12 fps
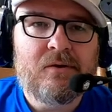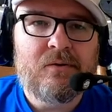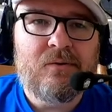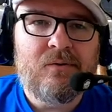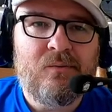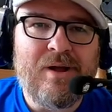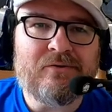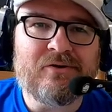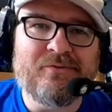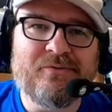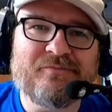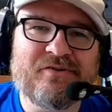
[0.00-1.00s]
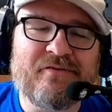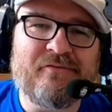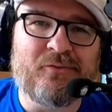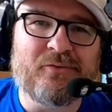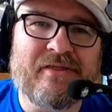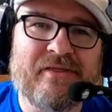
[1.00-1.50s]
Welcome to the
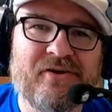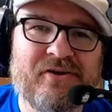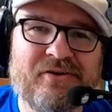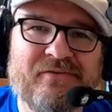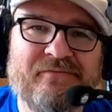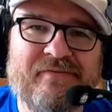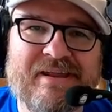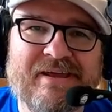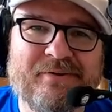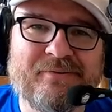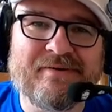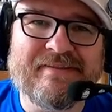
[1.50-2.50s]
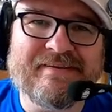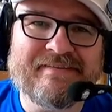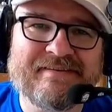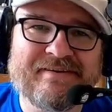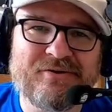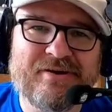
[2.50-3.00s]
43rd video in this
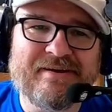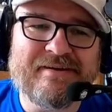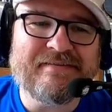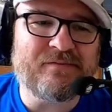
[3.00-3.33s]
series.